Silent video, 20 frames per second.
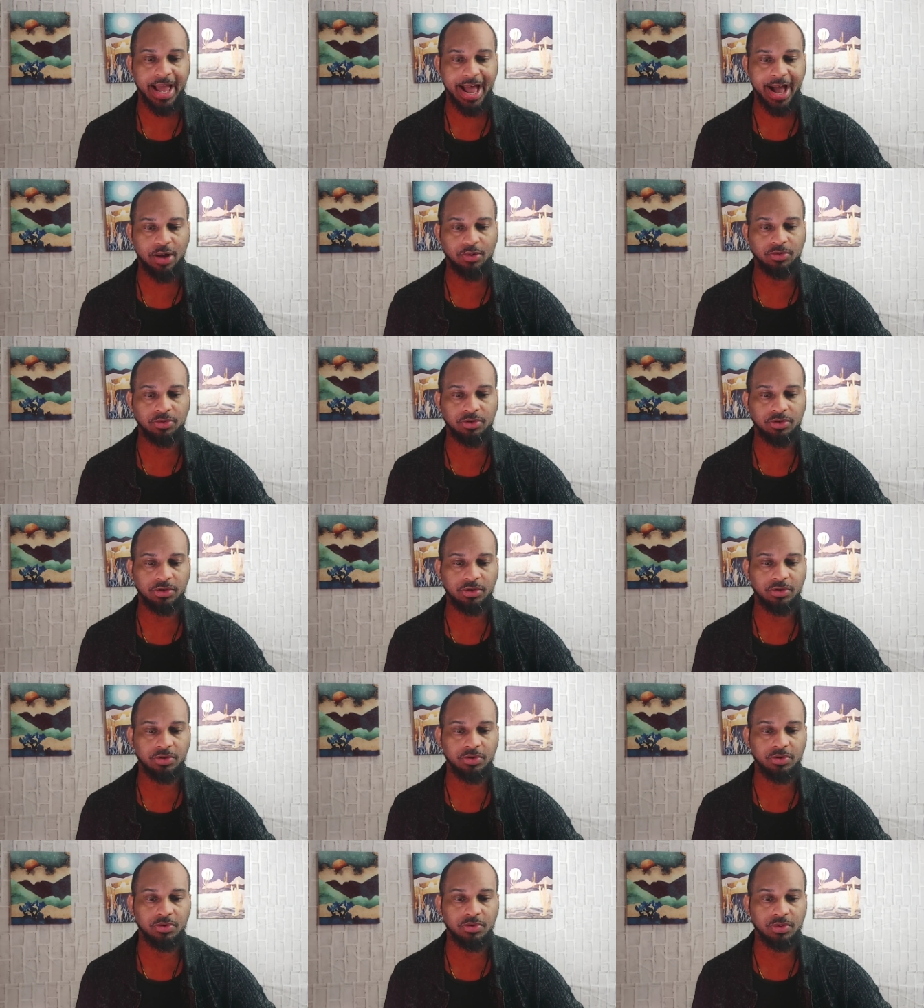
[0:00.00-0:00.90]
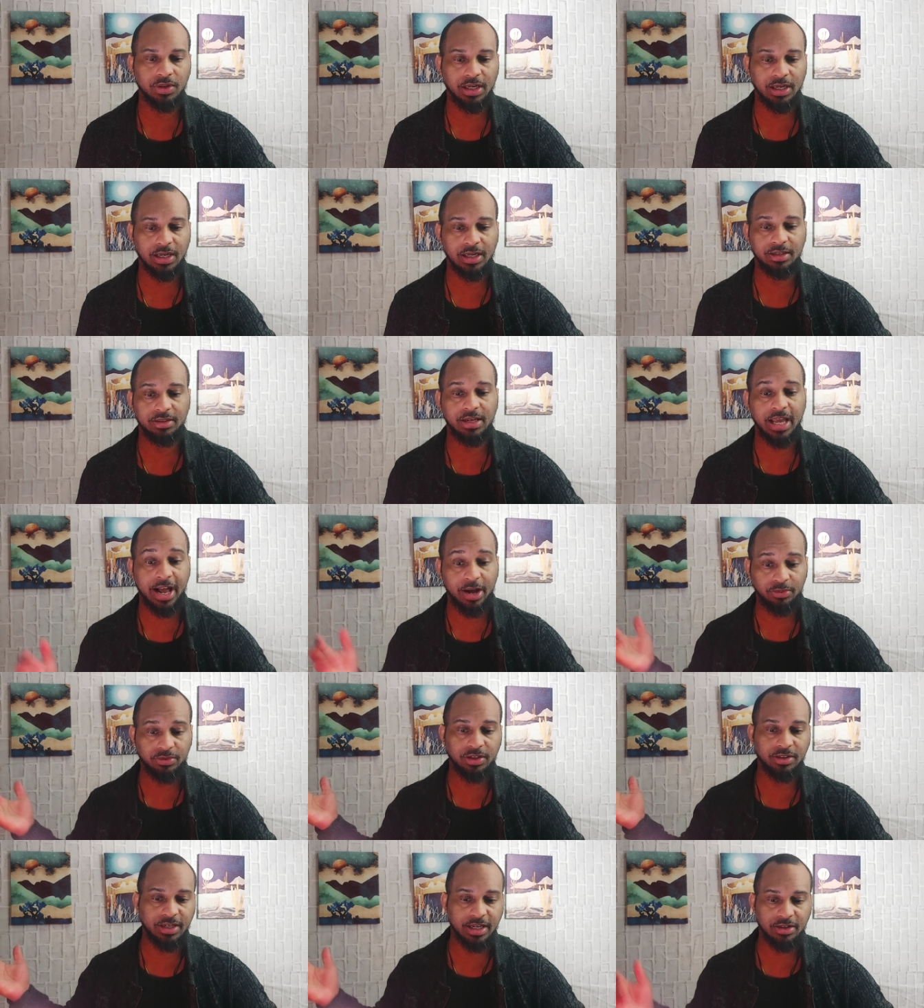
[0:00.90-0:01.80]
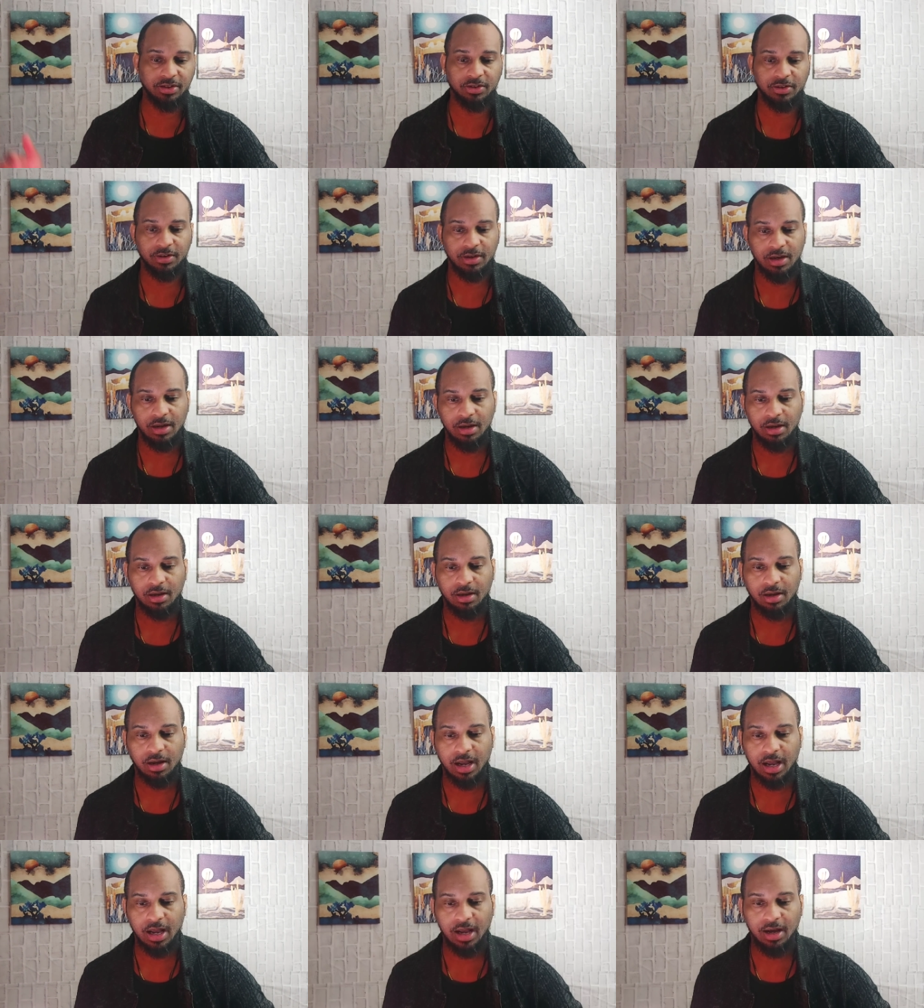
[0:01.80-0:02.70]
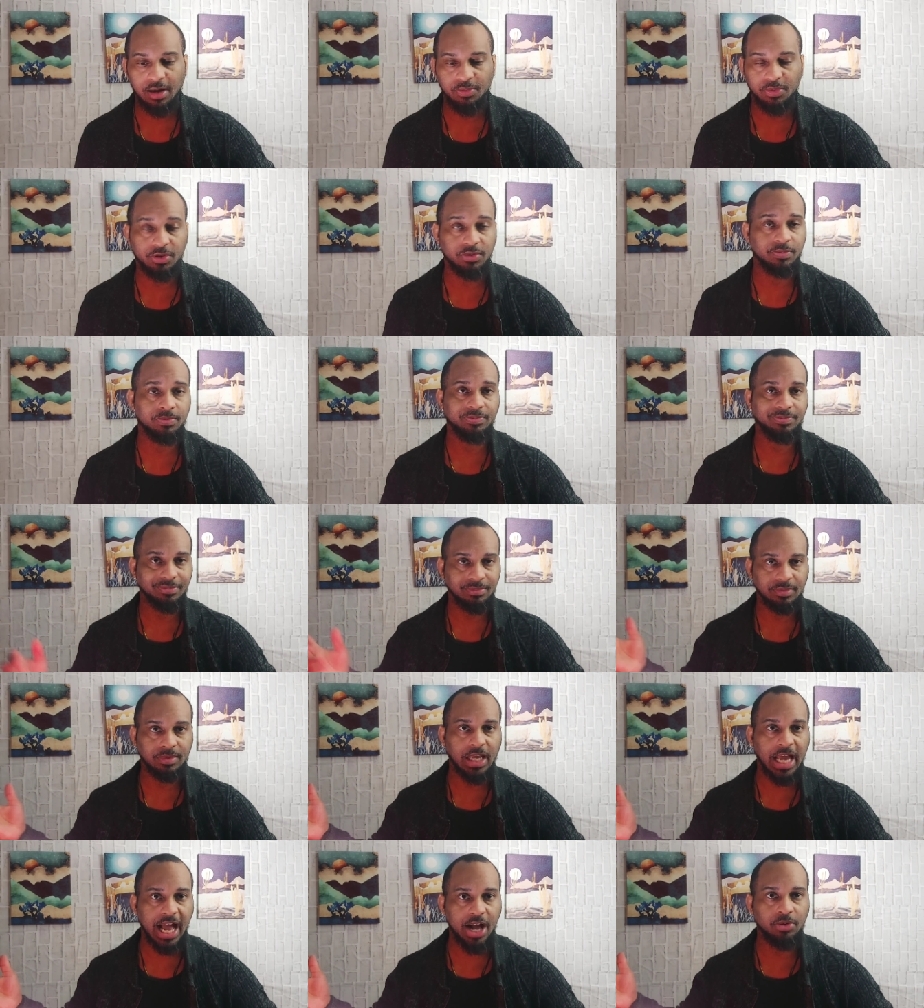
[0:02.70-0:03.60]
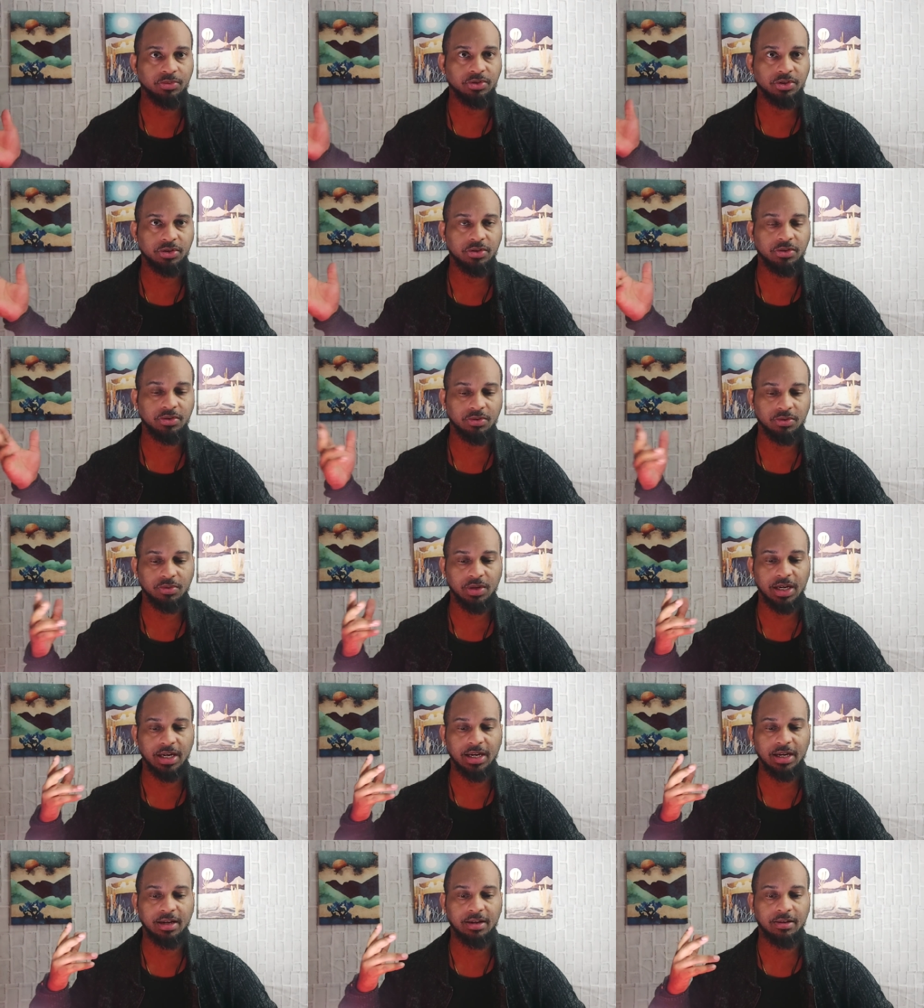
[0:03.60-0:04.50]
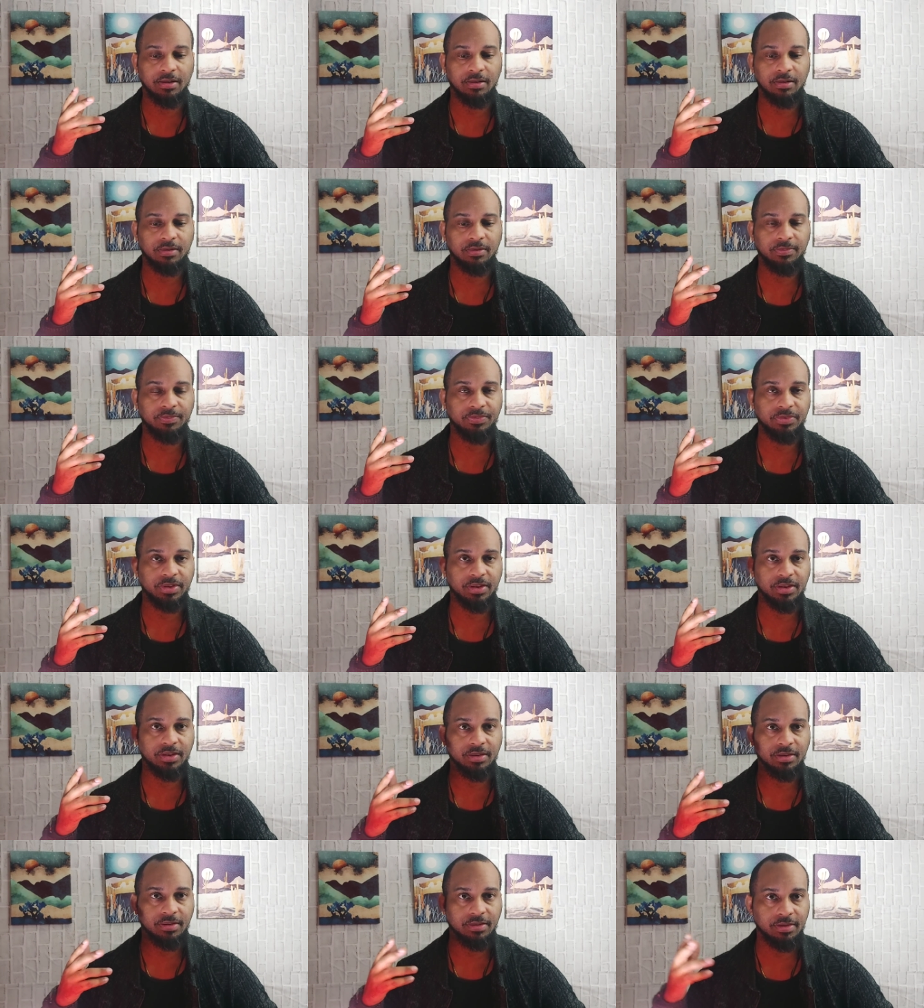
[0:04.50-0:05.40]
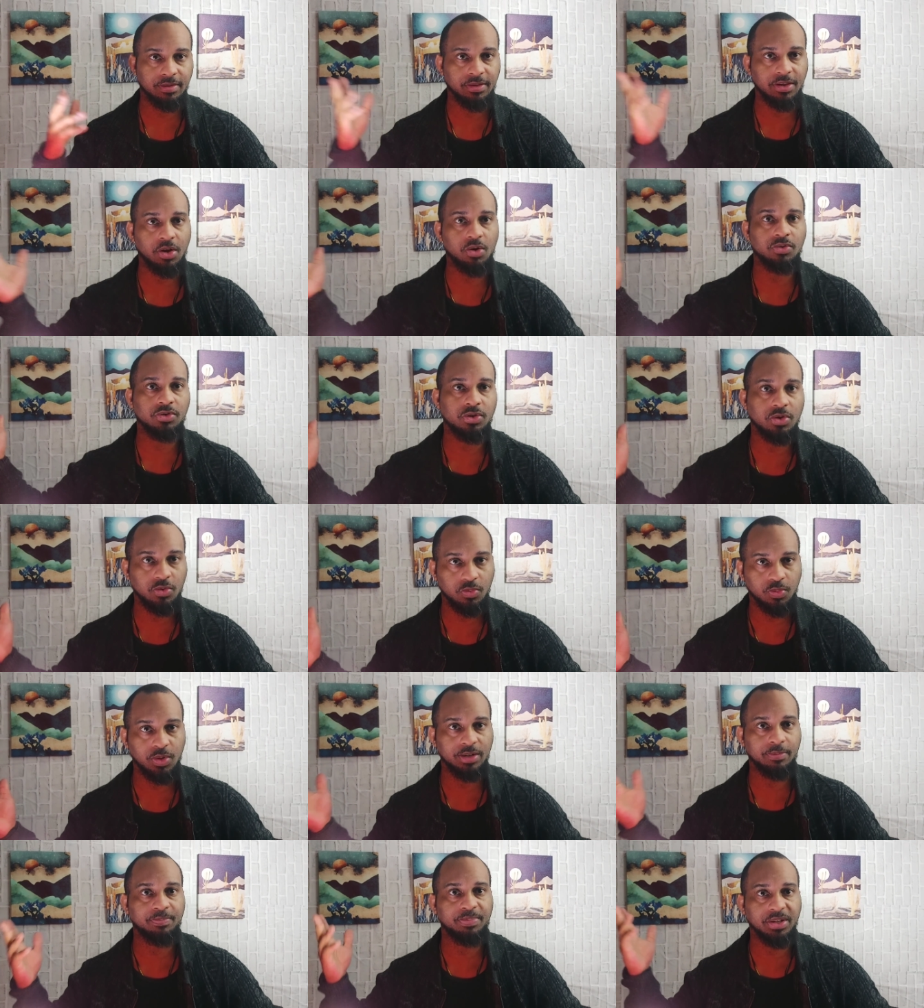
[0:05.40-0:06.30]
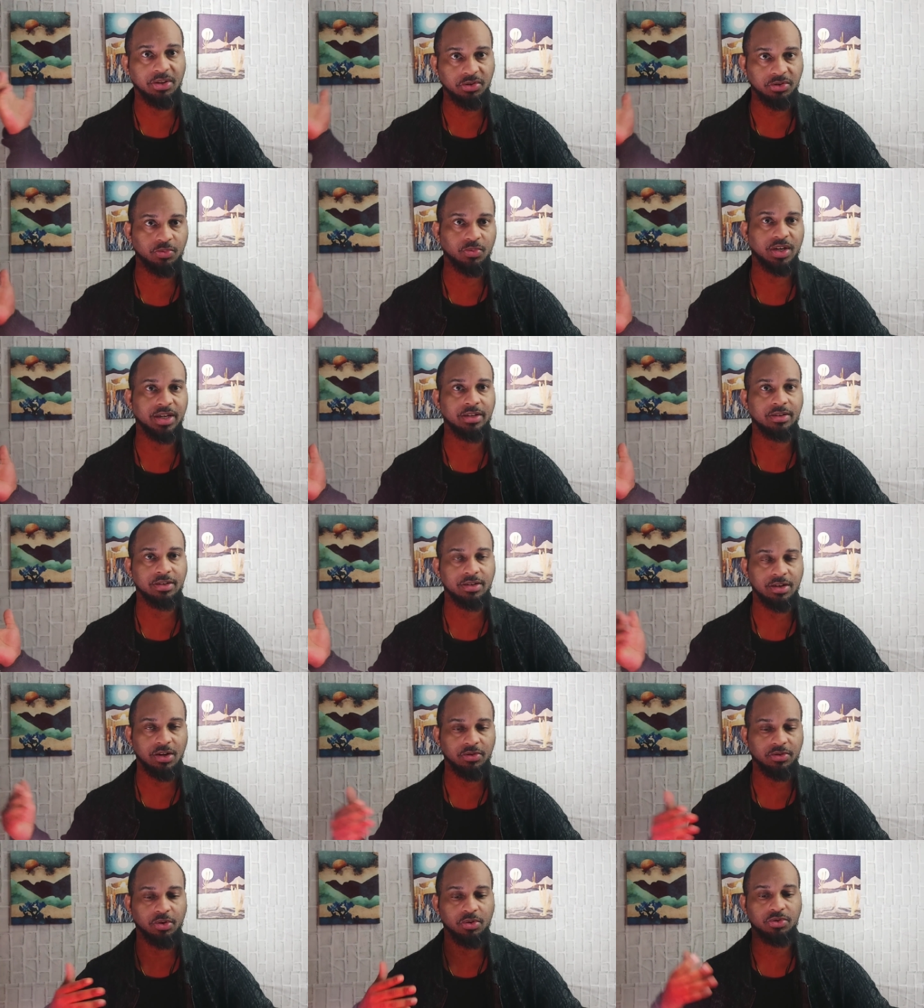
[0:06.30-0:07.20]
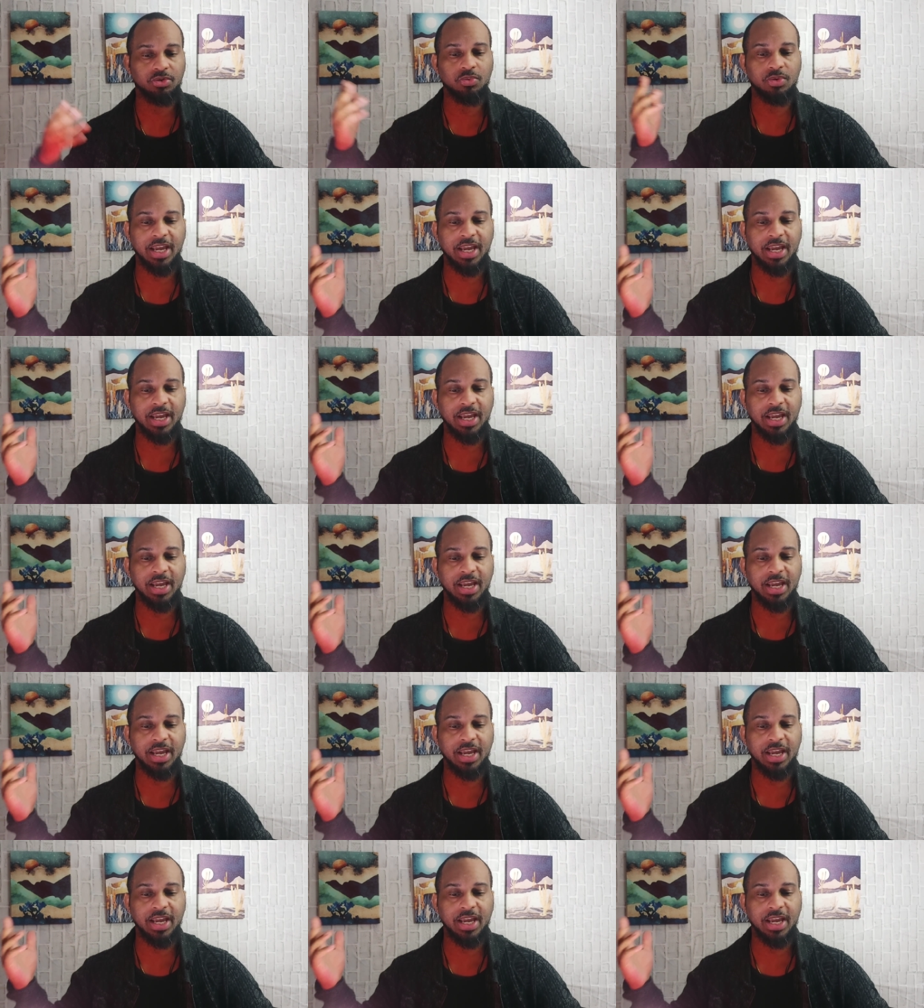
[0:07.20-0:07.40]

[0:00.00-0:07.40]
out to uh, out to tender, uh, with, out to uh, those who would build one, you know, those who